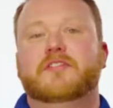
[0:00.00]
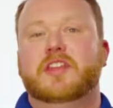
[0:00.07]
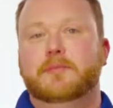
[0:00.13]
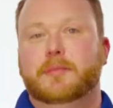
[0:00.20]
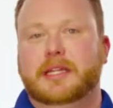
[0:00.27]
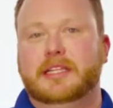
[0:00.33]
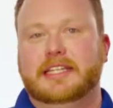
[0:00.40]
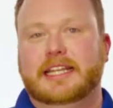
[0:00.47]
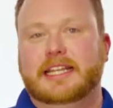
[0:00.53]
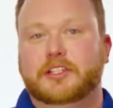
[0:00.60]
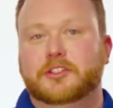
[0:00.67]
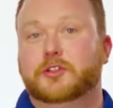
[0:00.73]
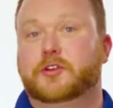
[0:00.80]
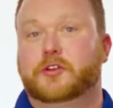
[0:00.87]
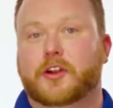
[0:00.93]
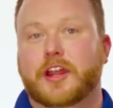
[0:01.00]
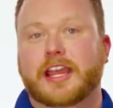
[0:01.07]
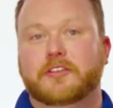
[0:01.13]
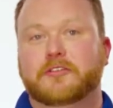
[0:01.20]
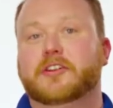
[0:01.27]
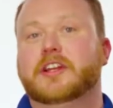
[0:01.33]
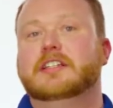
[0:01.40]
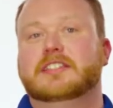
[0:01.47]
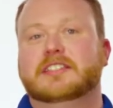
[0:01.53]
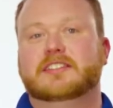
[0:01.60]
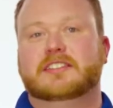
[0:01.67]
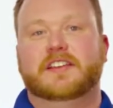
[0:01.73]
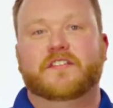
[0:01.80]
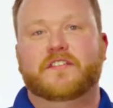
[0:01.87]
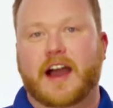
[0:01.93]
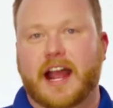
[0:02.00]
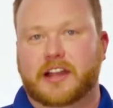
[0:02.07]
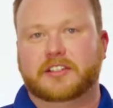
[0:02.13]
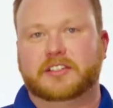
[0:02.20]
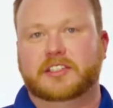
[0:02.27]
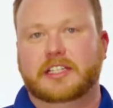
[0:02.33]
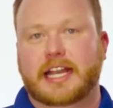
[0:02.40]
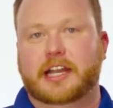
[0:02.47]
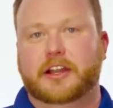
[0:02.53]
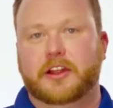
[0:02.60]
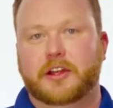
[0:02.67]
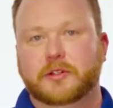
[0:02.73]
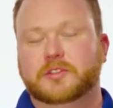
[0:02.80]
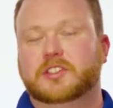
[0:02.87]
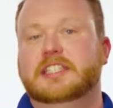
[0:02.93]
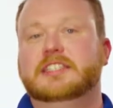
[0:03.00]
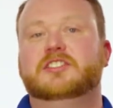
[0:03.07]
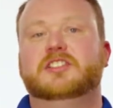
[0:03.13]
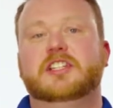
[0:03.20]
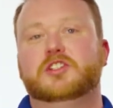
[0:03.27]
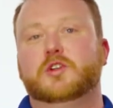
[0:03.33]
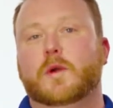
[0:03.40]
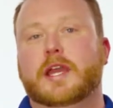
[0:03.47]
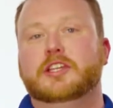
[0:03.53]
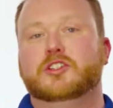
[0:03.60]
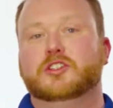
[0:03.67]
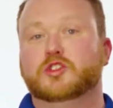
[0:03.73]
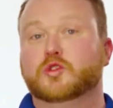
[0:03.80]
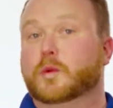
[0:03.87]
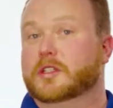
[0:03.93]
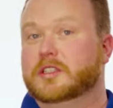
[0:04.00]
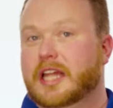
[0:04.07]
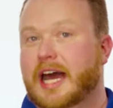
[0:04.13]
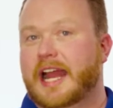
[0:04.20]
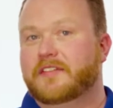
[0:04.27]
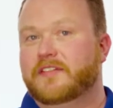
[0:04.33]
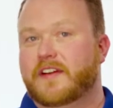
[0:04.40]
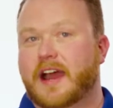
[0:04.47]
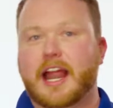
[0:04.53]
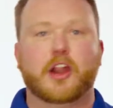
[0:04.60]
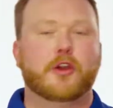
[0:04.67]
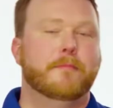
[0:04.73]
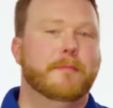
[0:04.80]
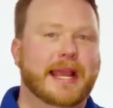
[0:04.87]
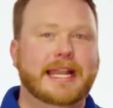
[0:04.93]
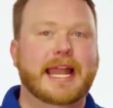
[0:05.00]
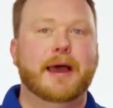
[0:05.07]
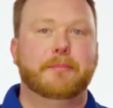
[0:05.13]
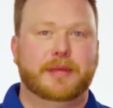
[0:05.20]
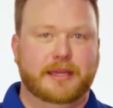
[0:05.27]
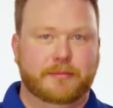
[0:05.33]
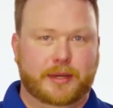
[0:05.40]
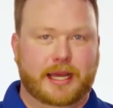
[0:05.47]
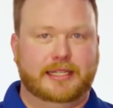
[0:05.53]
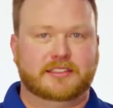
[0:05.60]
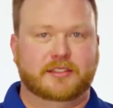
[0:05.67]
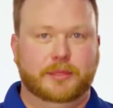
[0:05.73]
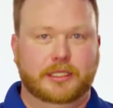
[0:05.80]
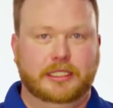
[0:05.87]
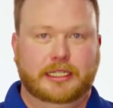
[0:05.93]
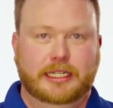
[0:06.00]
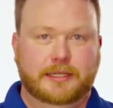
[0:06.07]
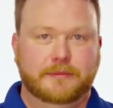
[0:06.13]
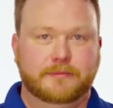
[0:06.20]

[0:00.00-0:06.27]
the ability to create realistic fire scenarios in situations where live fire may not be a possibility.